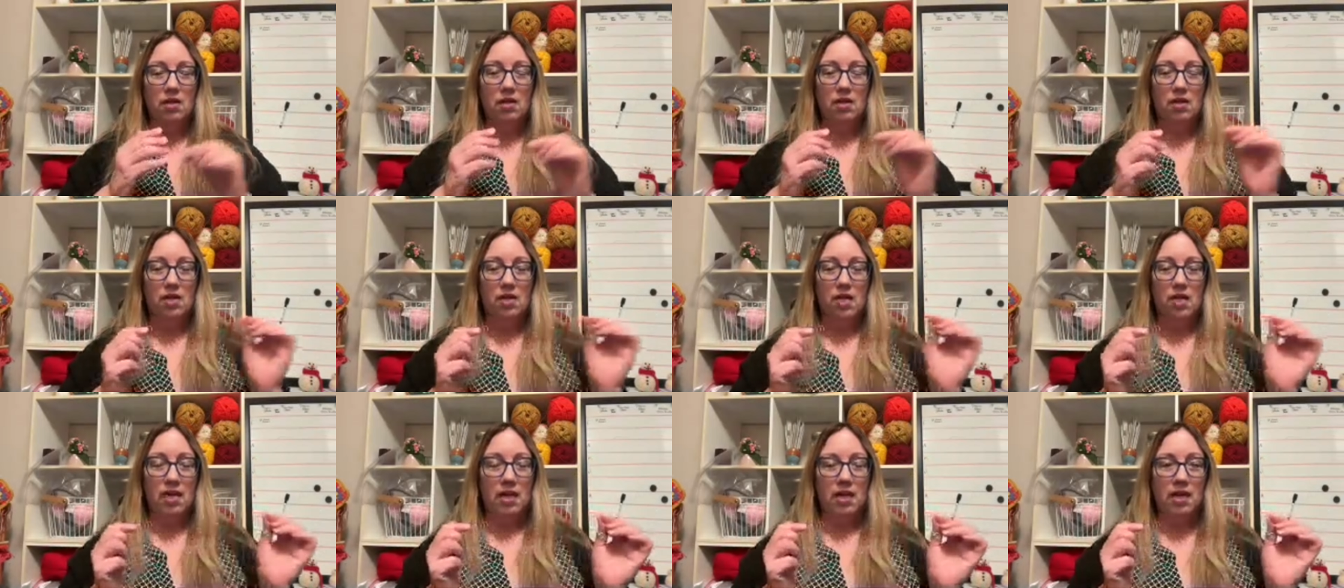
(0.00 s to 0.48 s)

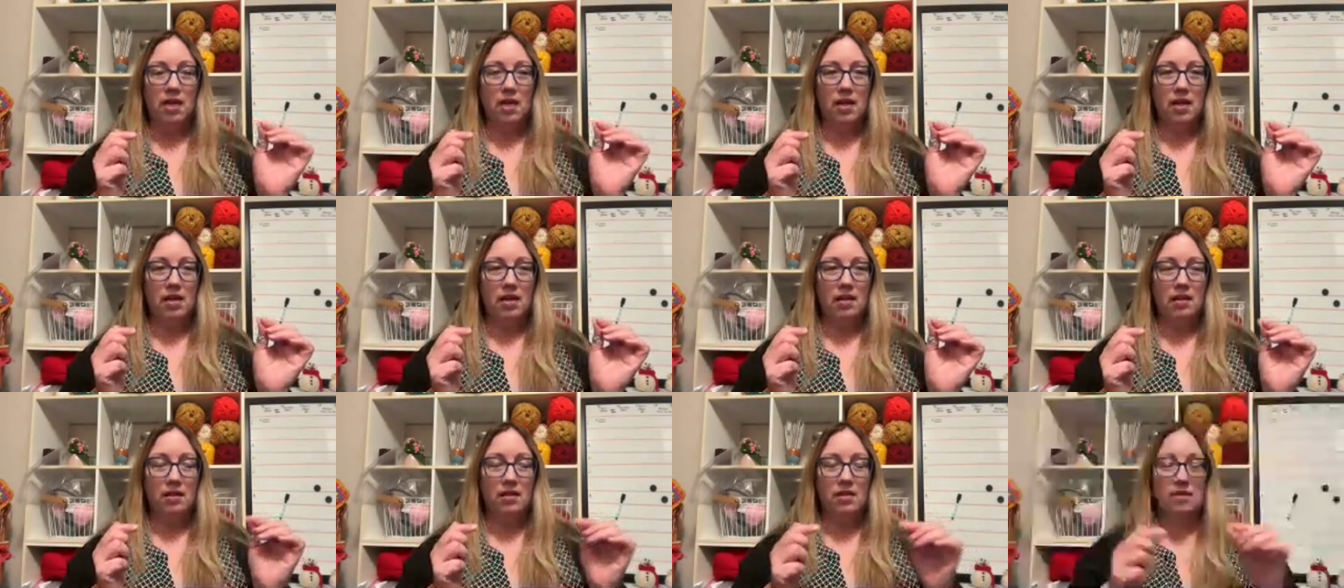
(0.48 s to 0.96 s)

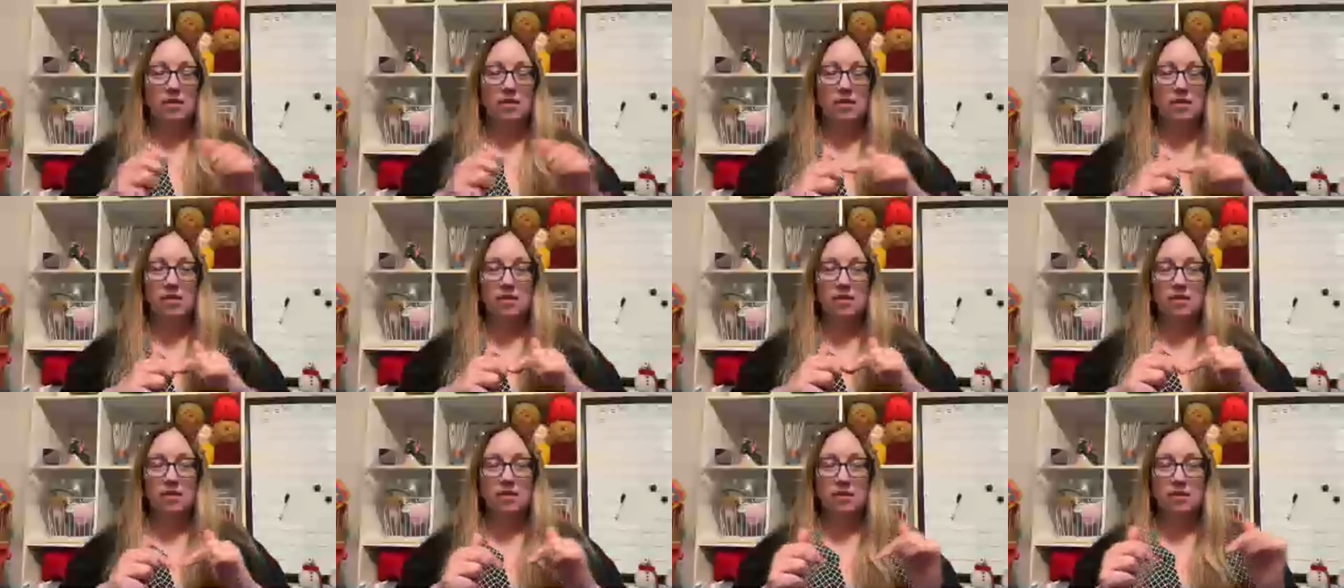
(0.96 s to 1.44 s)
and
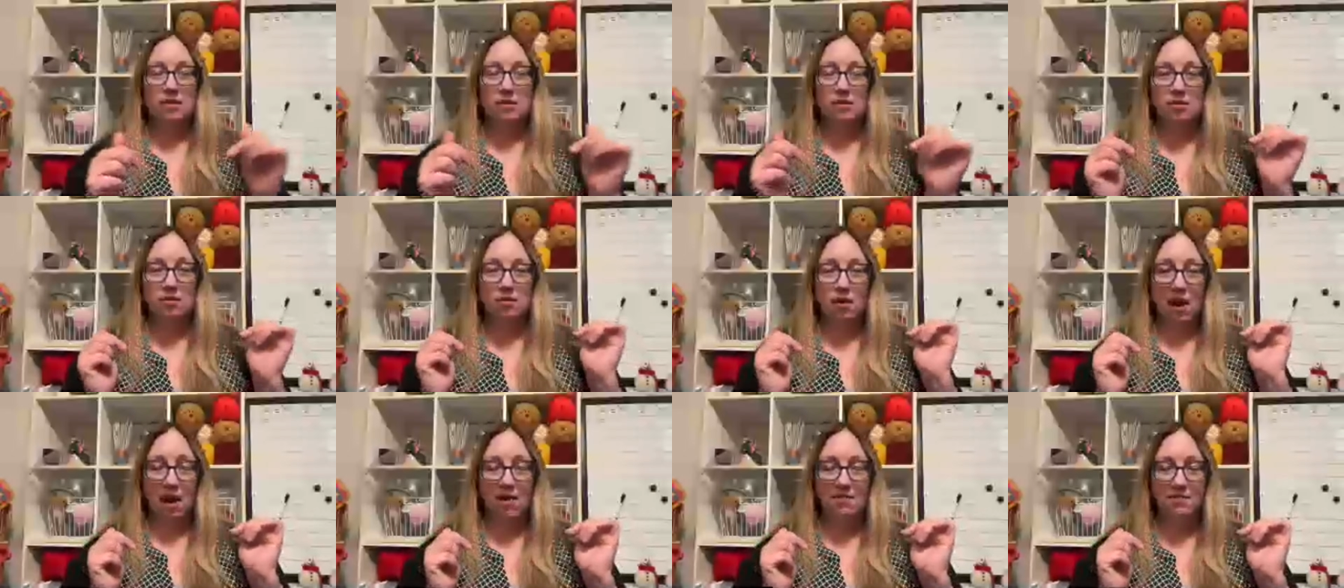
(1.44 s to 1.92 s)

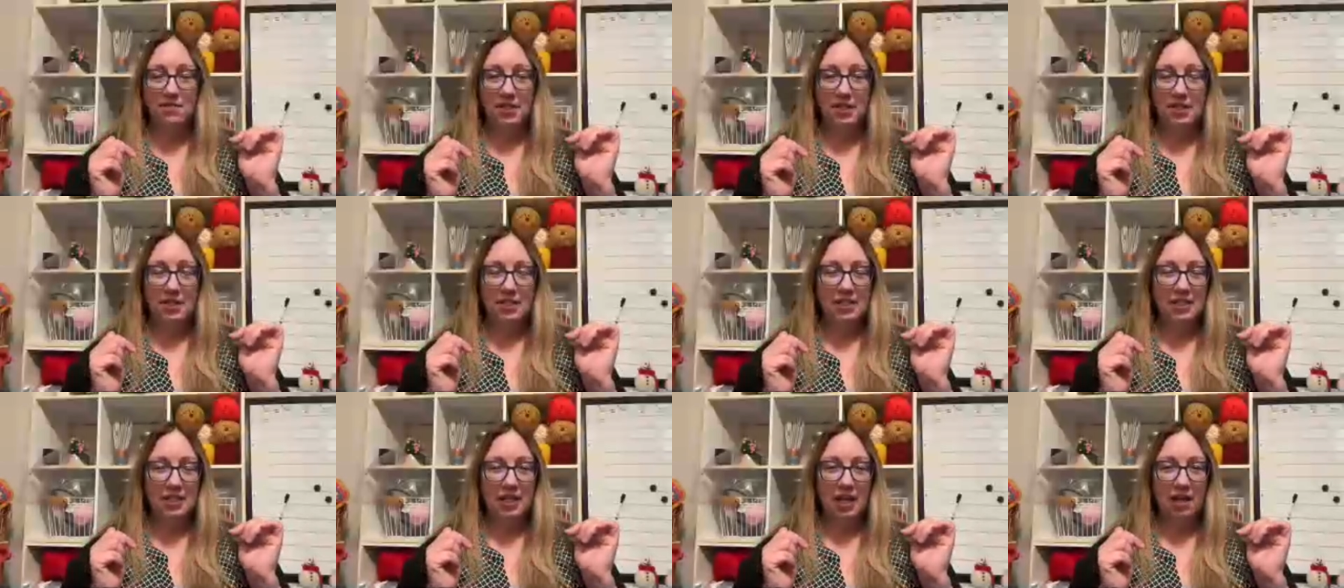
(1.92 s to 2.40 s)
graft it
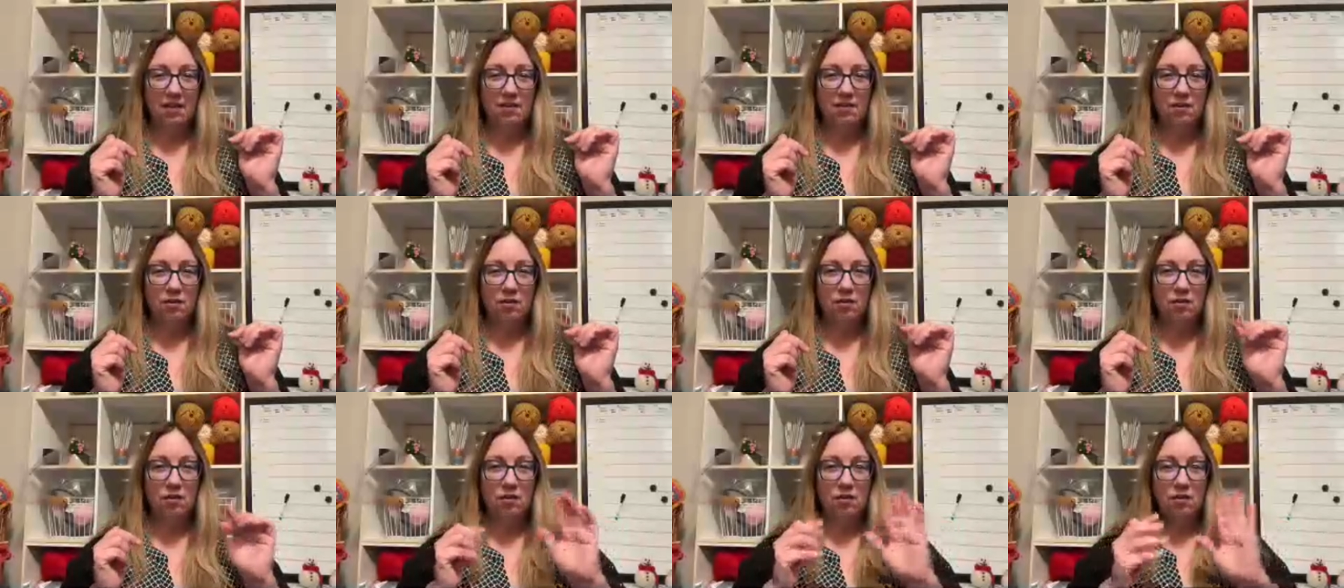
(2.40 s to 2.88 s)

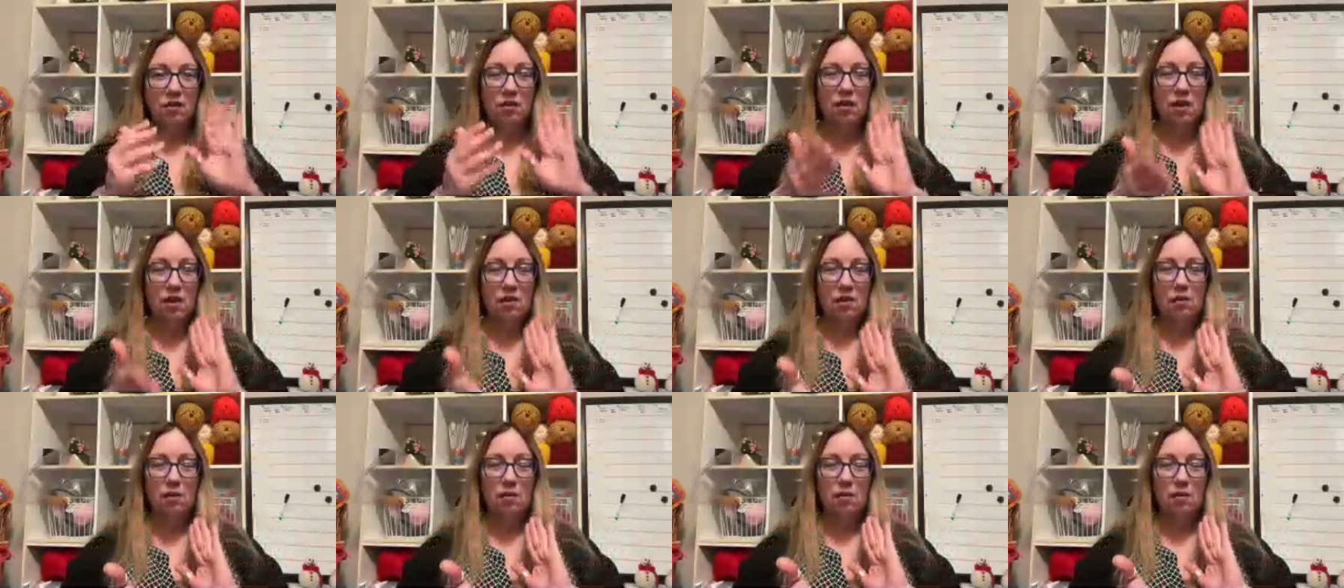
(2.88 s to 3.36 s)
together
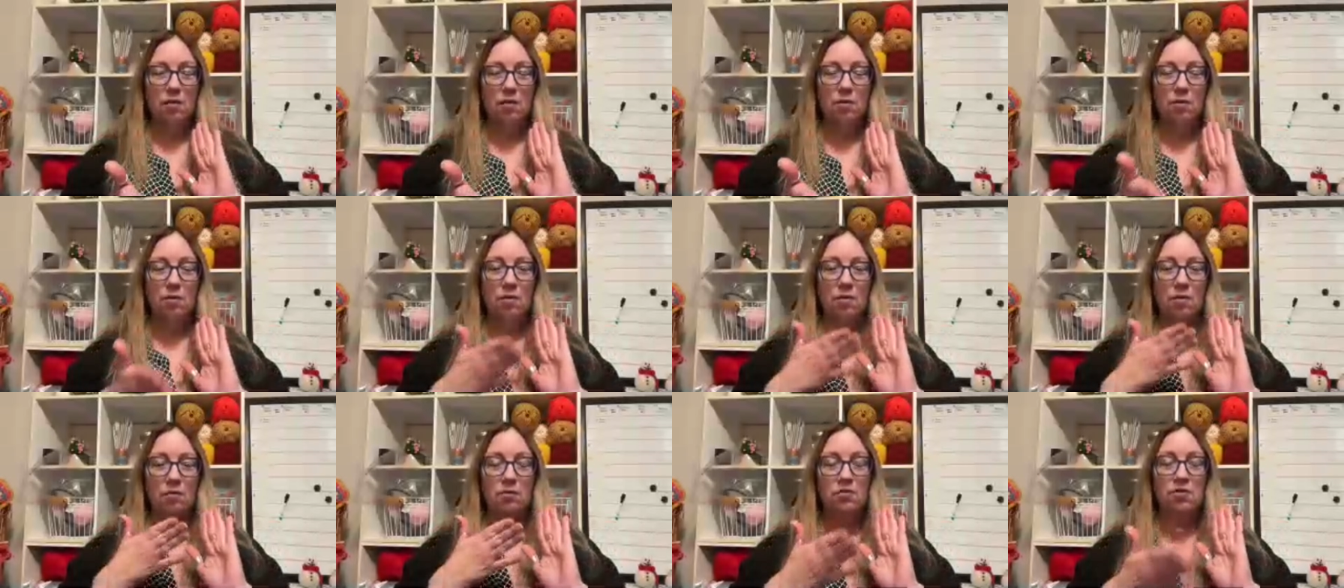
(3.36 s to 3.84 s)

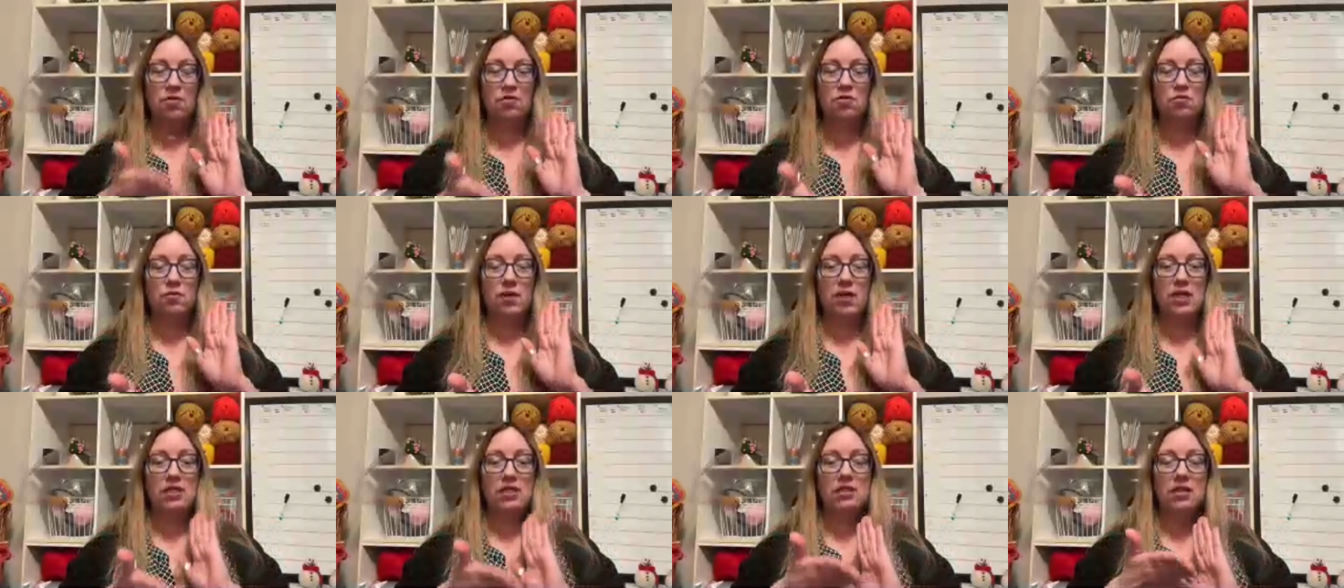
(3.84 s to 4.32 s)
so there's
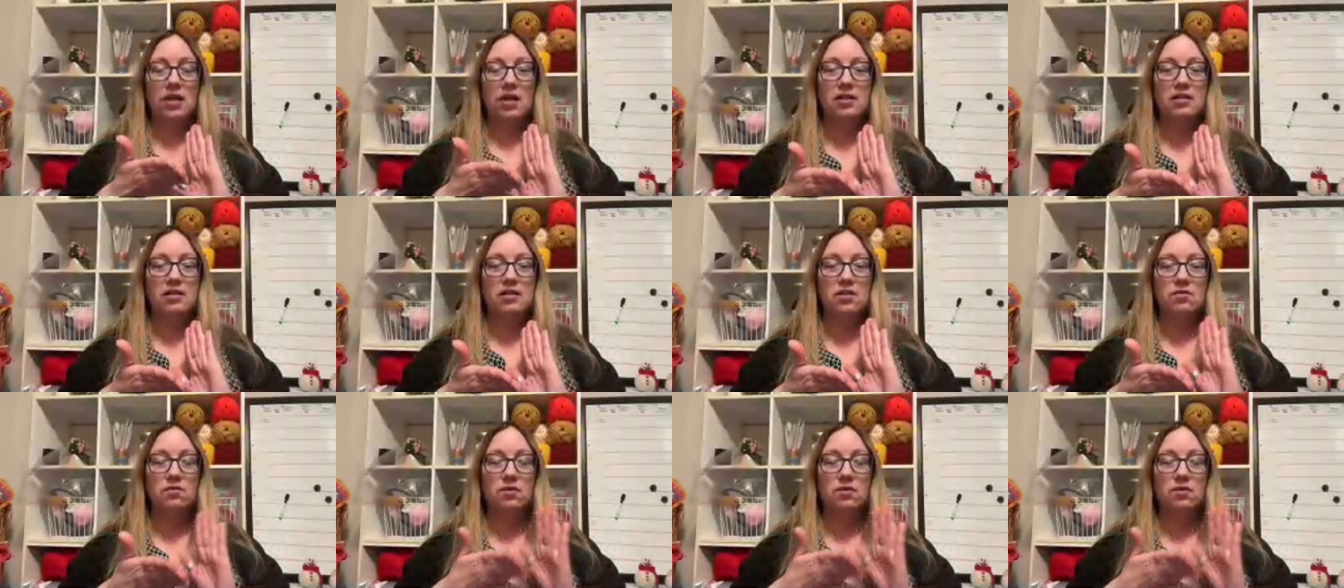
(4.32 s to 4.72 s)
right sides